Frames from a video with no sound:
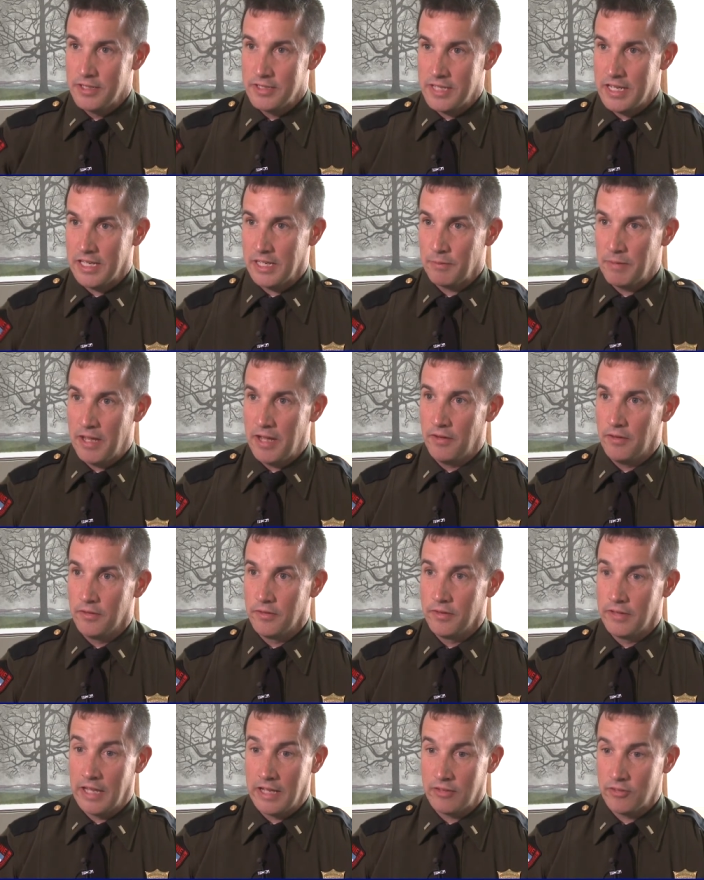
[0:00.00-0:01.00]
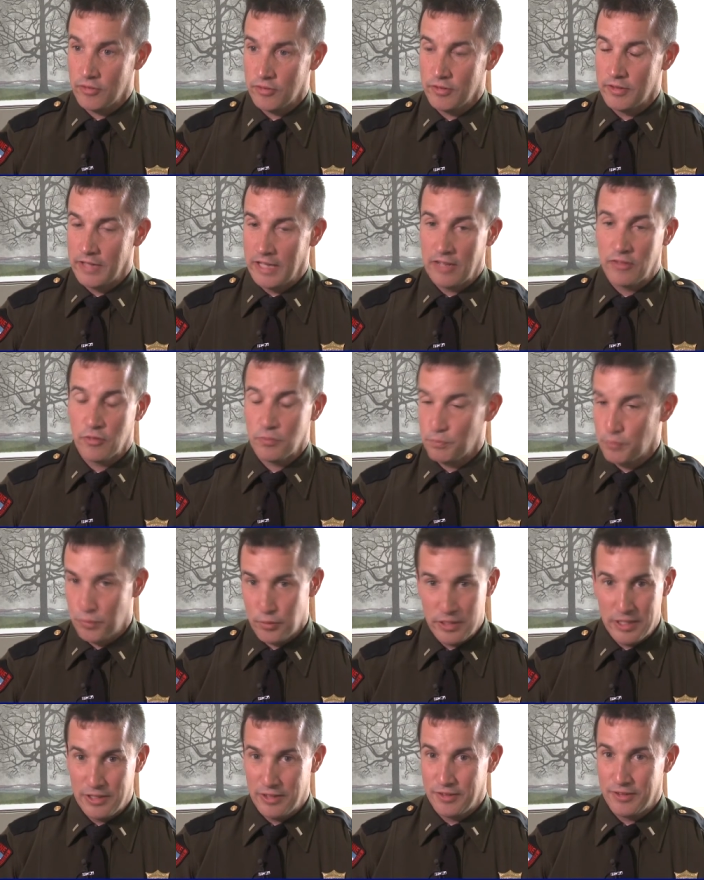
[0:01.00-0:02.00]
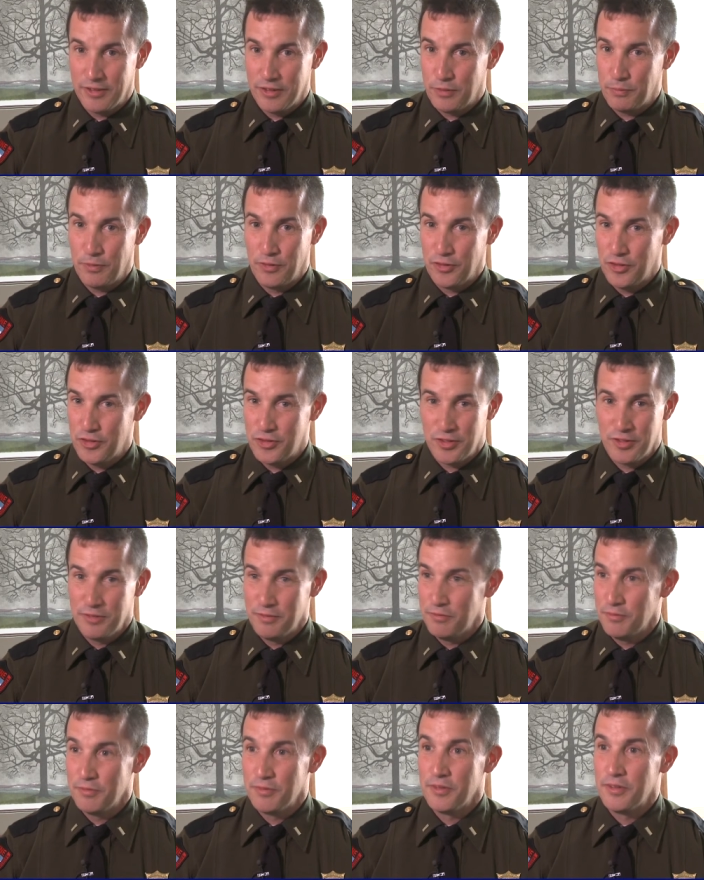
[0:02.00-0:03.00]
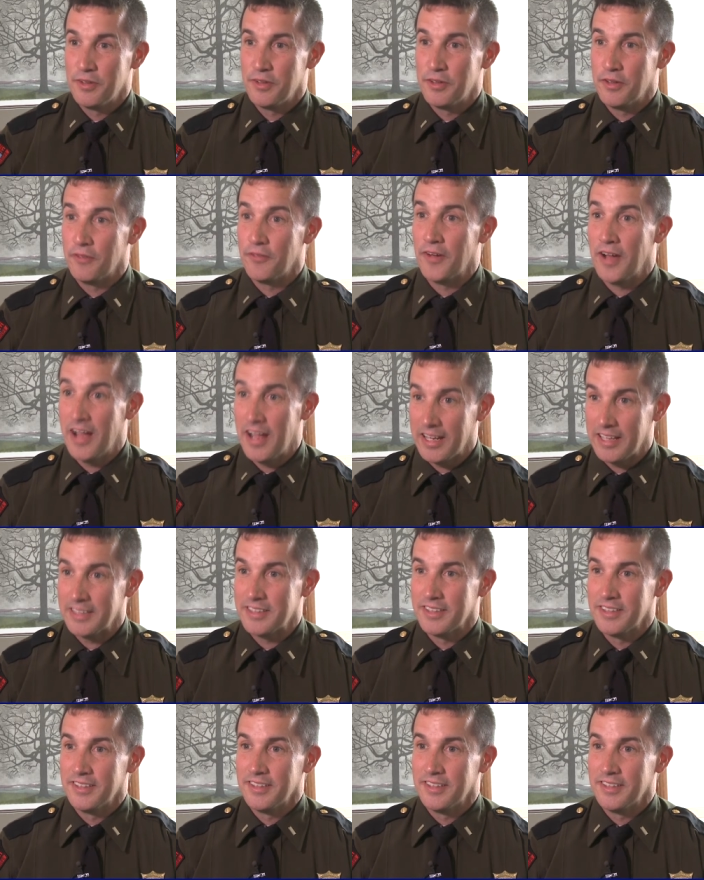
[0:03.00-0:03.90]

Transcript: take him out. That's, that's predisposition defined.